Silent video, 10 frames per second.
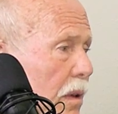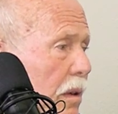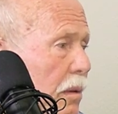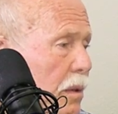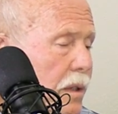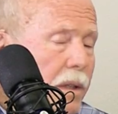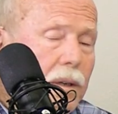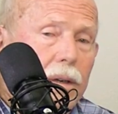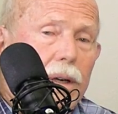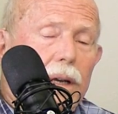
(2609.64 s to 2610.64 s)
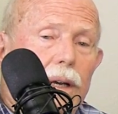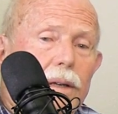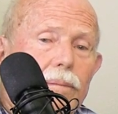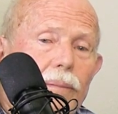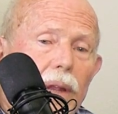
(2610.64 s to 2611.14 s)
whether he was there or not
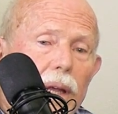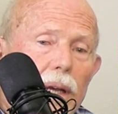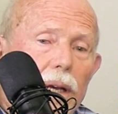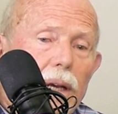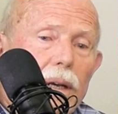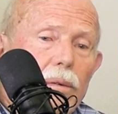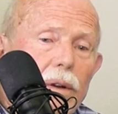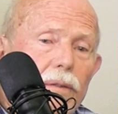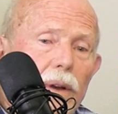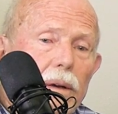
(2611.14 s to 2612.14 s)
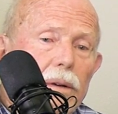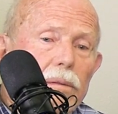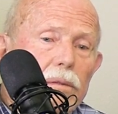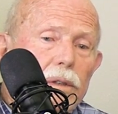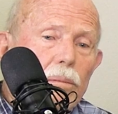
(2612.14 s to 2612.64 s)
when
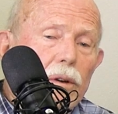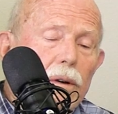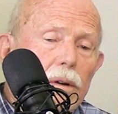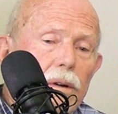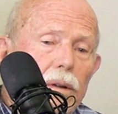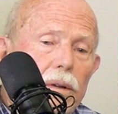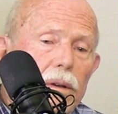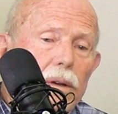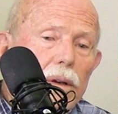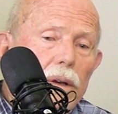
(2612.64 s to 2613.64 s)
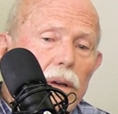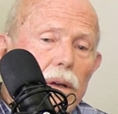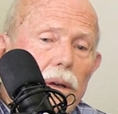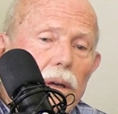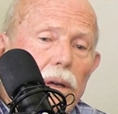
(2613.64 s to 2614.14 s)
Fountain was murdered.
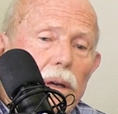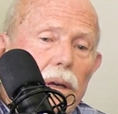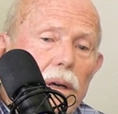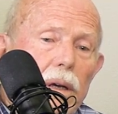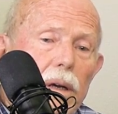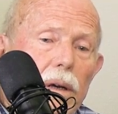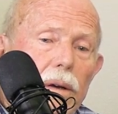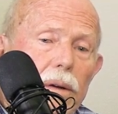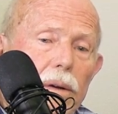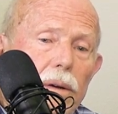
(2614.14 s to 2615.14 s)
But